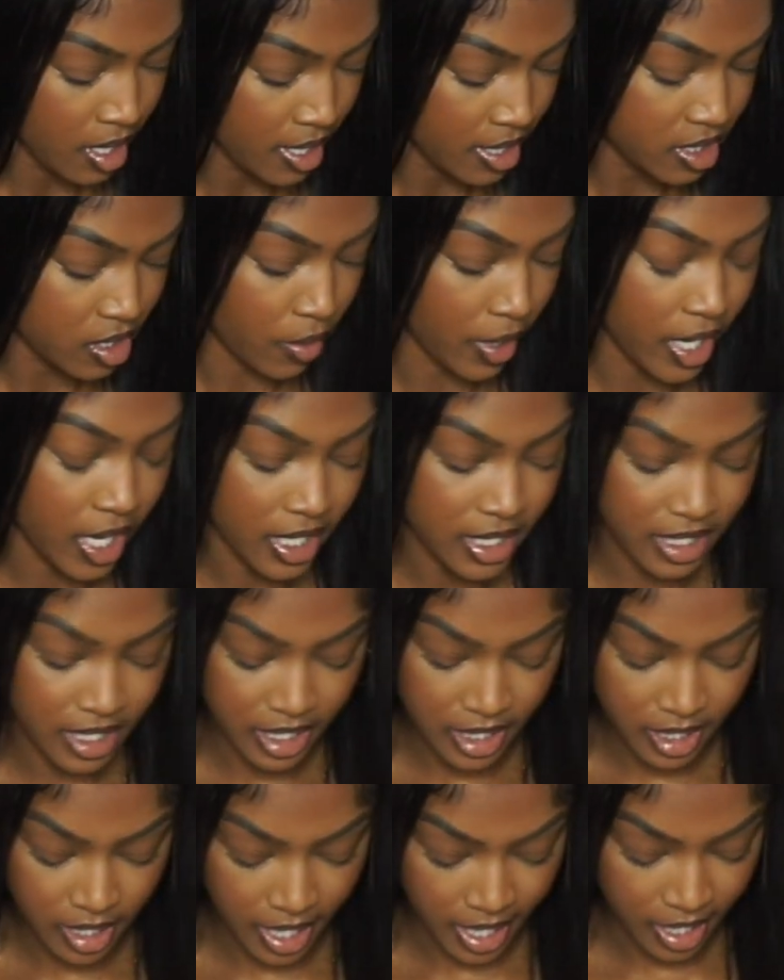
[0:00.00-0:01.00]
So
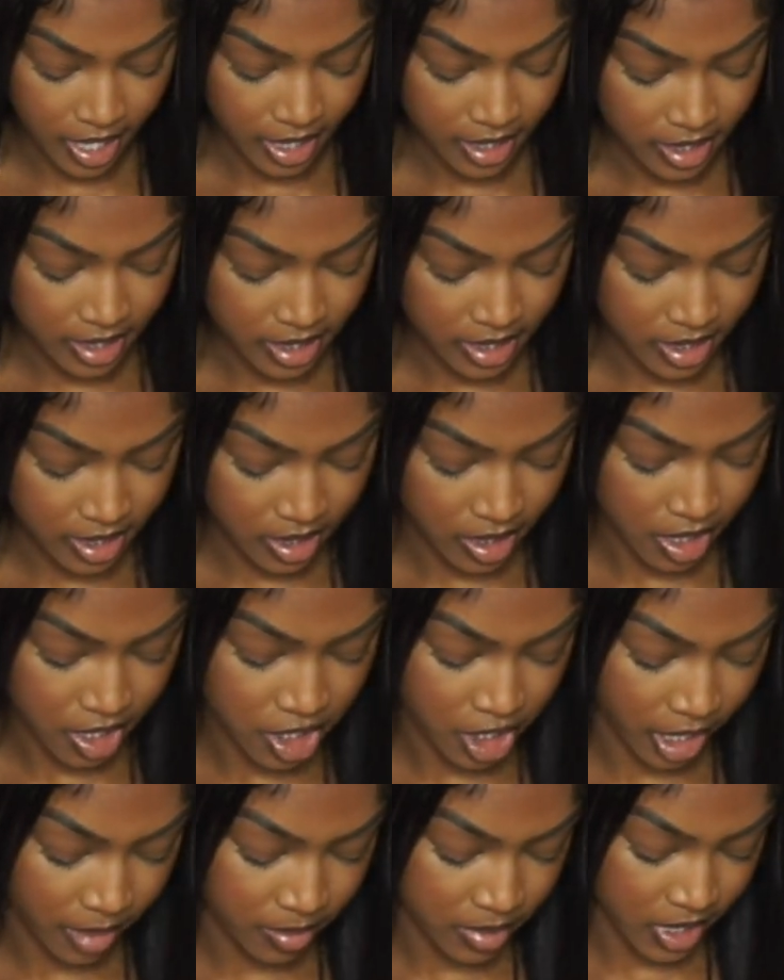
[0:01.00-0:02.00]
I got these in the
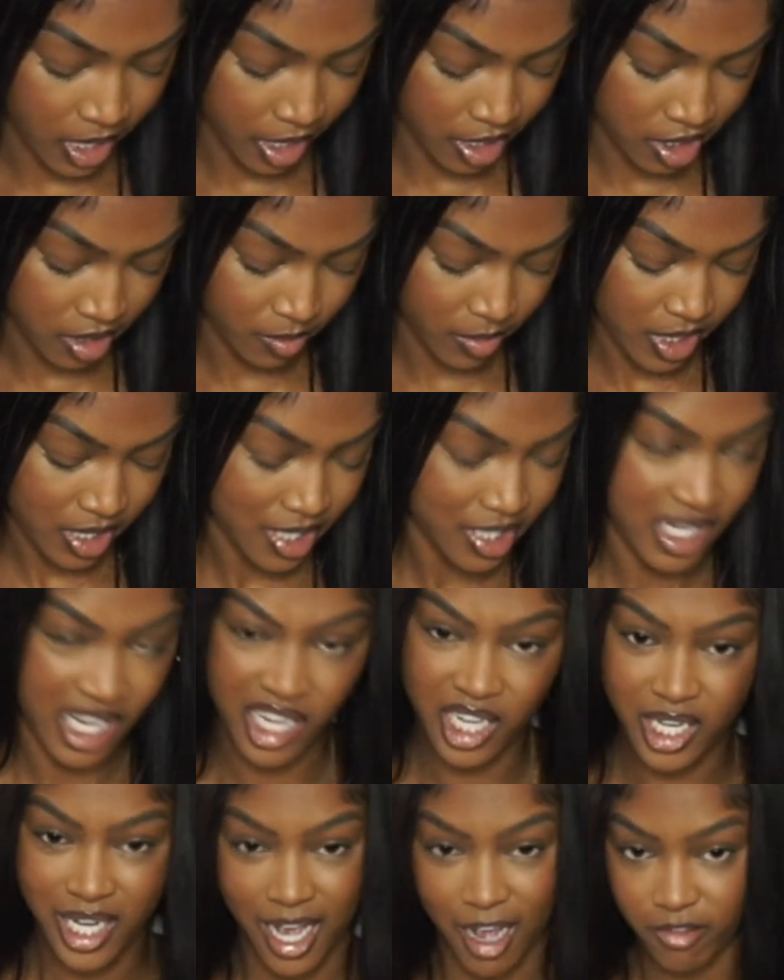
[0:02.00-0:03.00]
shape section because they
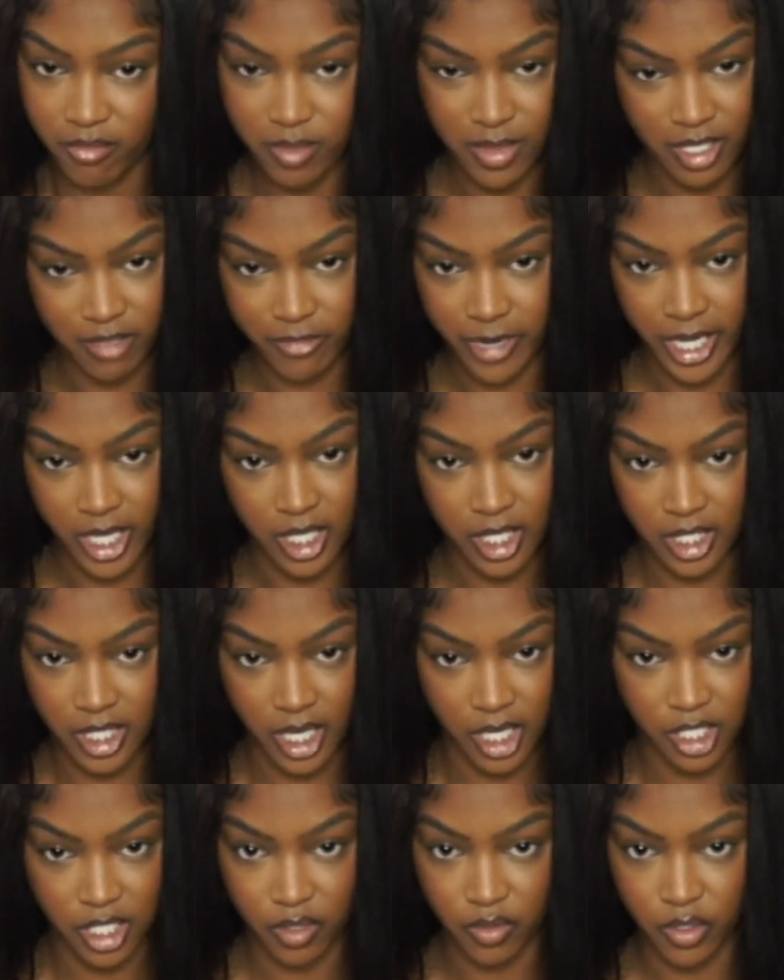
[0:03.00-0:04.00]
didn't have them in the regular
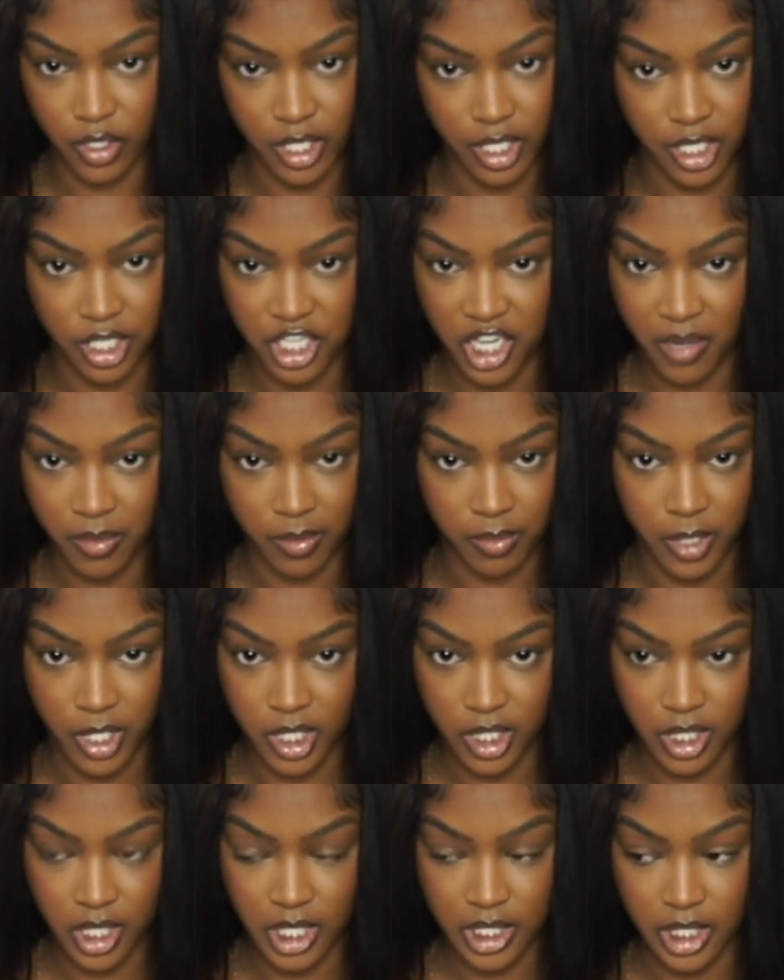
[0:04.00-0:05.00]
section. It was only in shape and
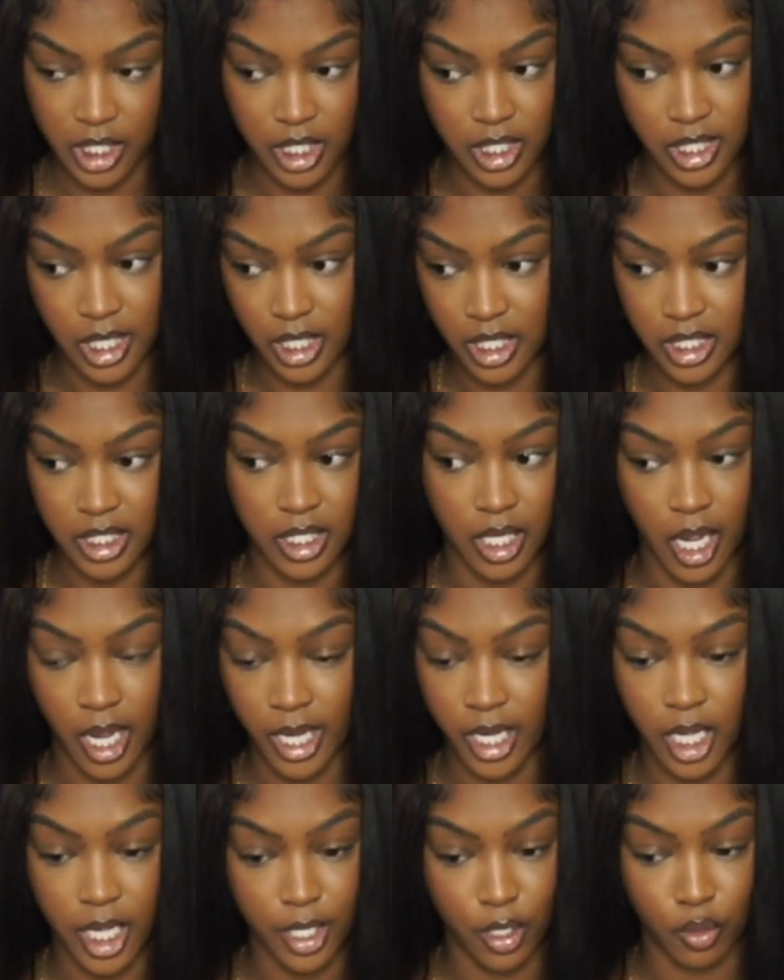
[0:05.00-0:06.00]
plus size. And I said, listen, I
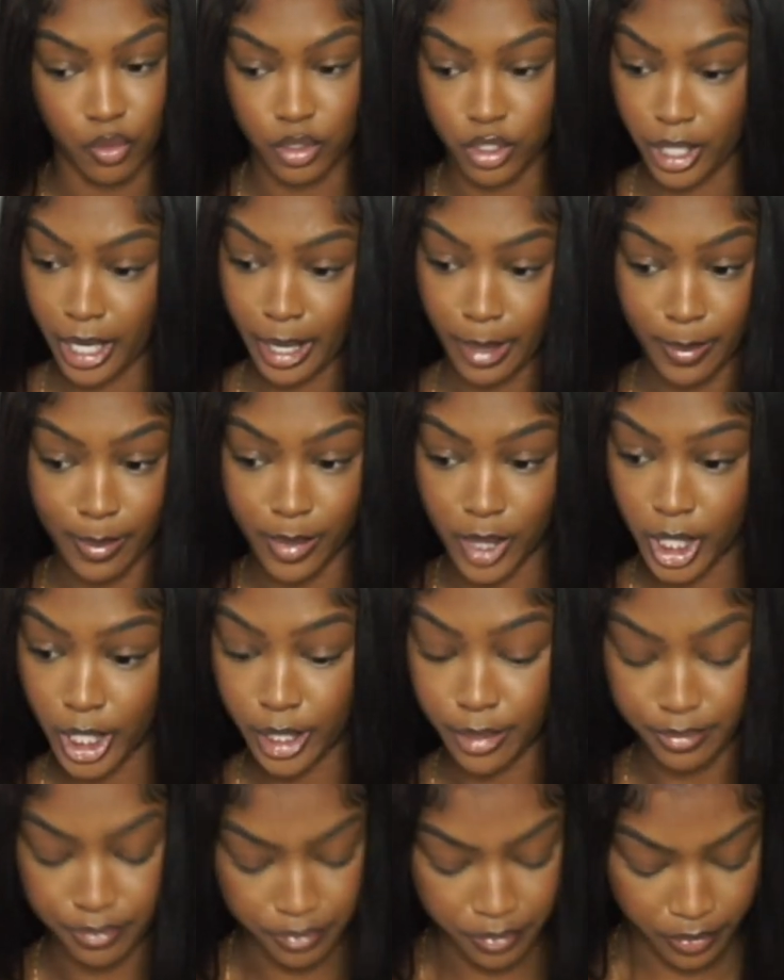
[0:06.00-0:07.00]
ain't got no shape,
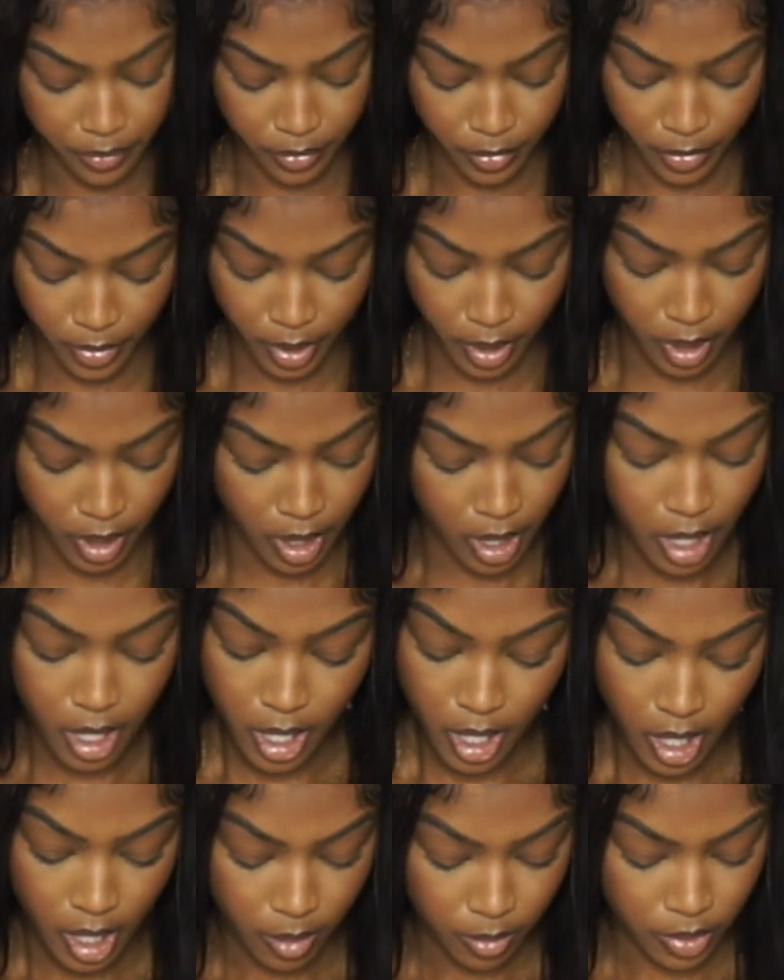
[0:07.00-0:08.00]
but
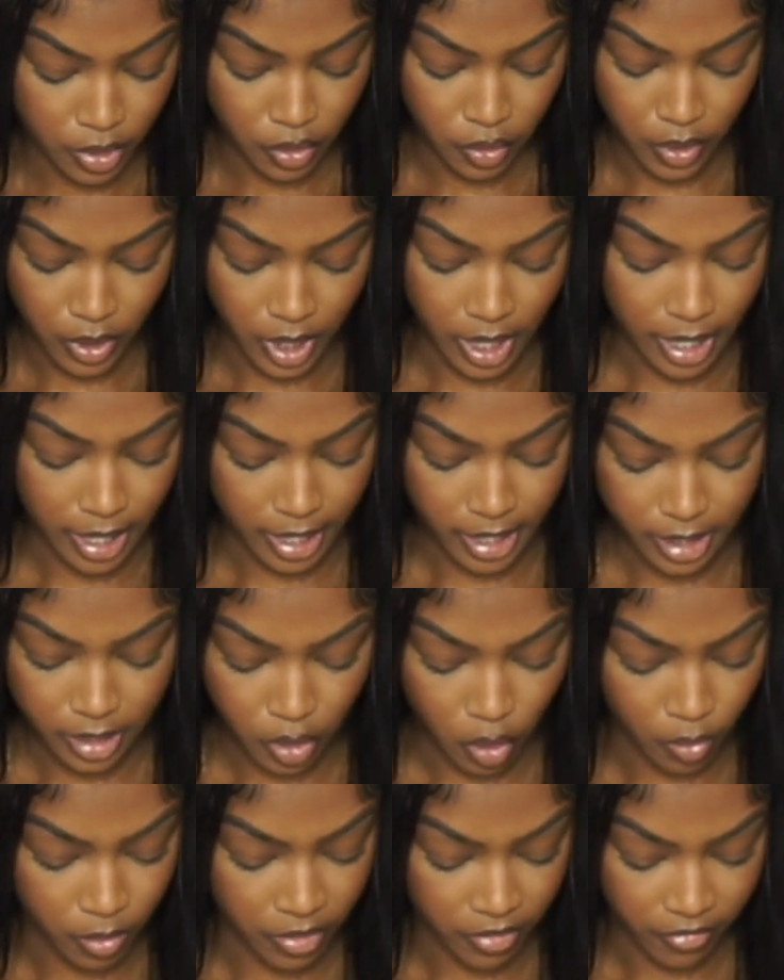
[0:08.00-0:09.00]
I'm sure it's
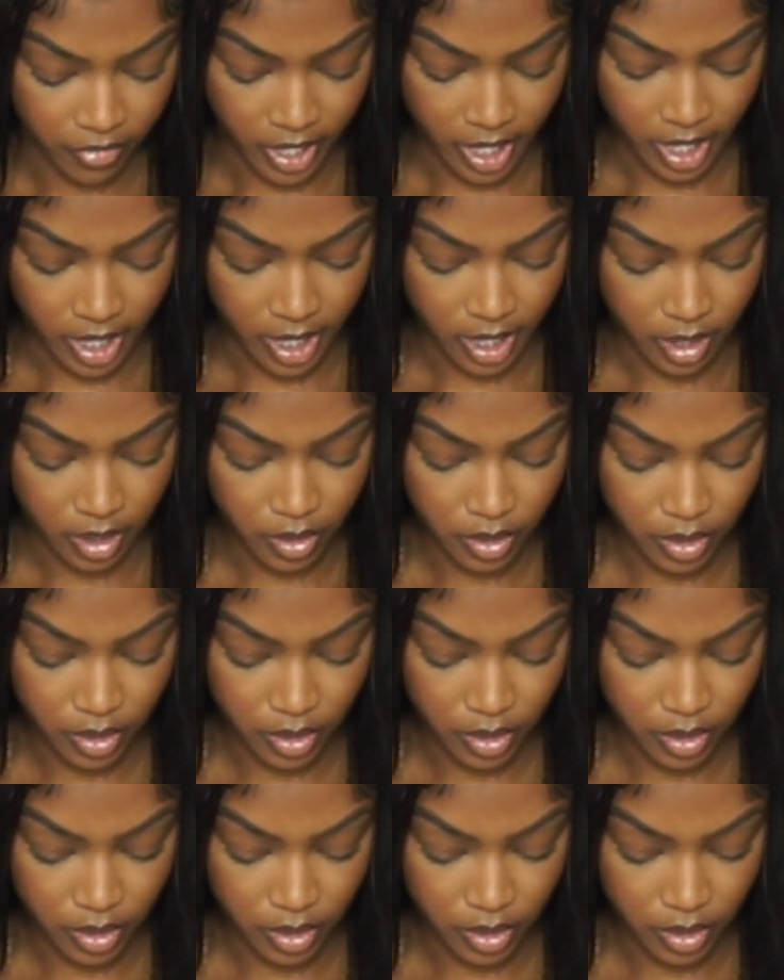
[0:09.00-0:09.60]
going to be fine.